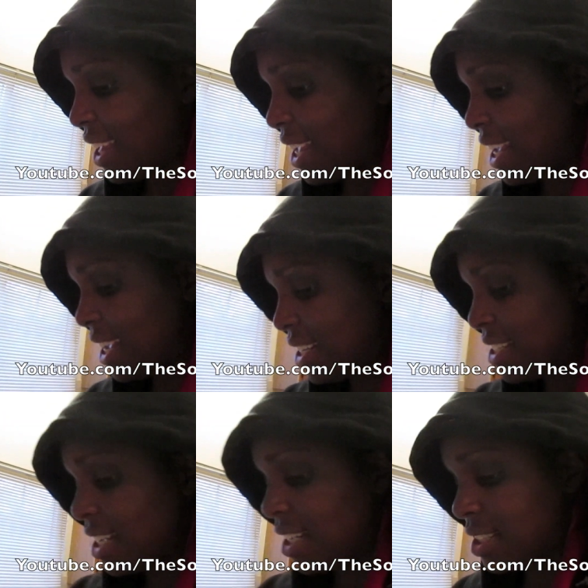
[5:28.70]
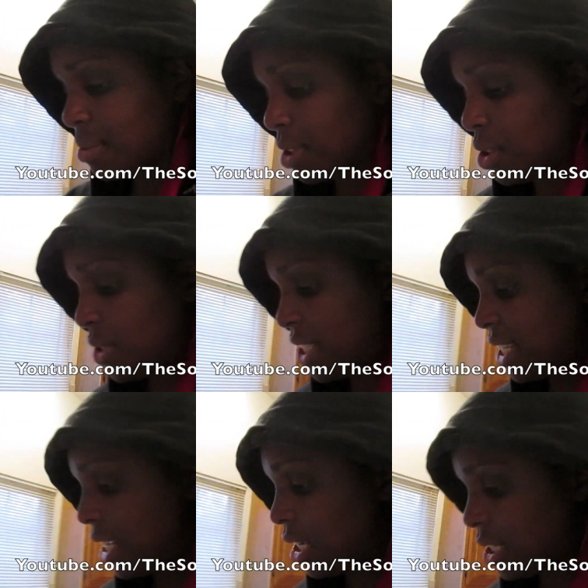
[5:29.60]
And uh, some glue
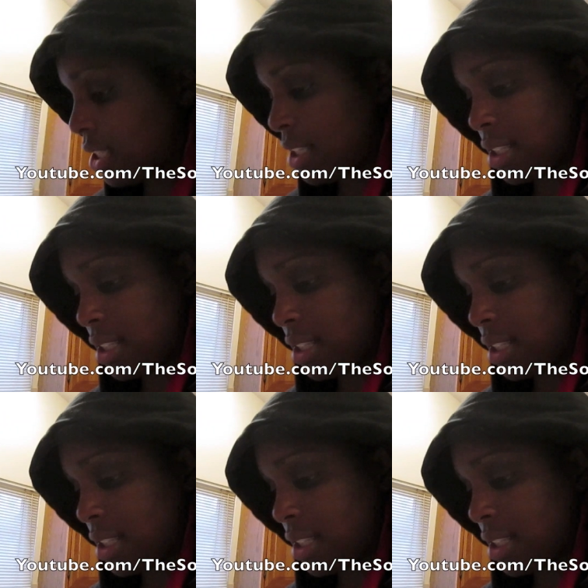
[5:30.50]
sticks.